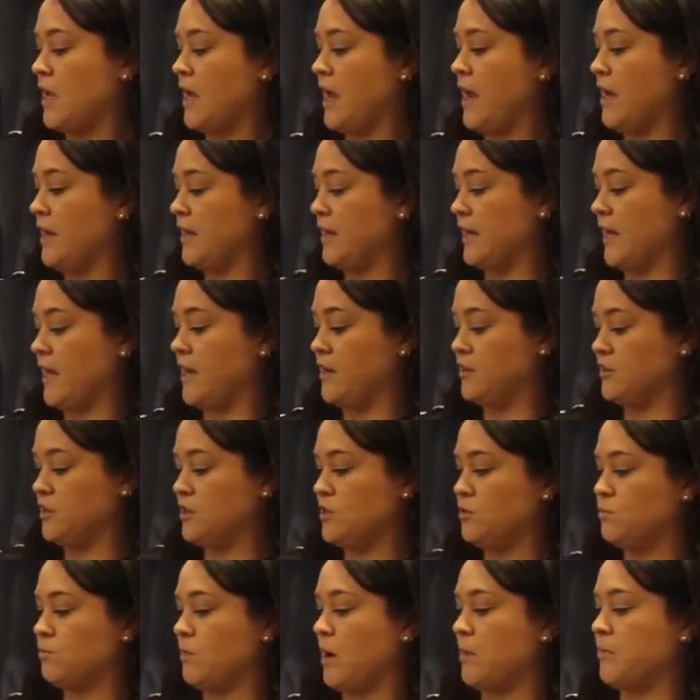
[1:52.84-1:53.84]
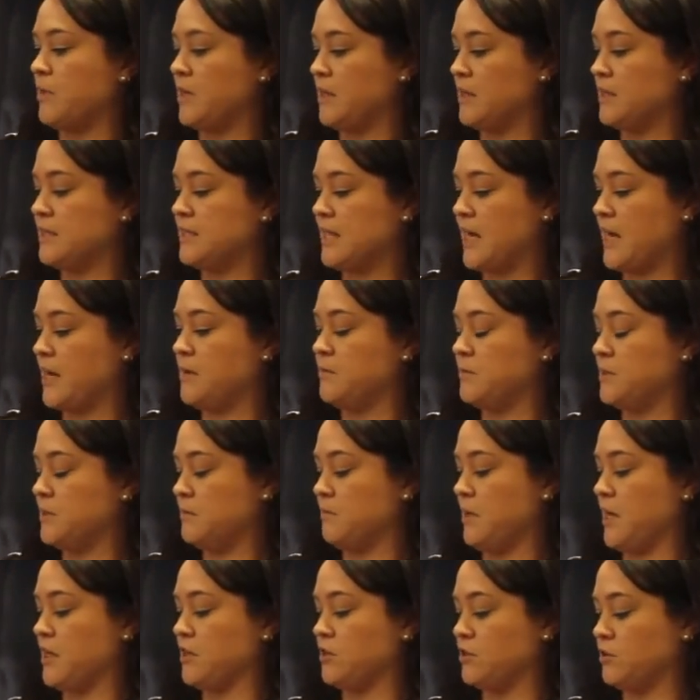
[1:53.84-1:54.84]
And again, just rubbing the tape
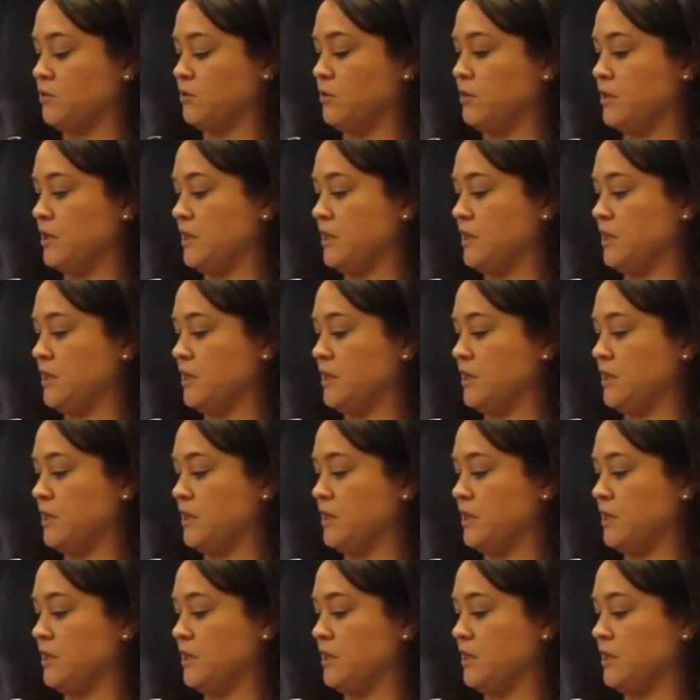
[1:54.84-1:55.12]
to make sure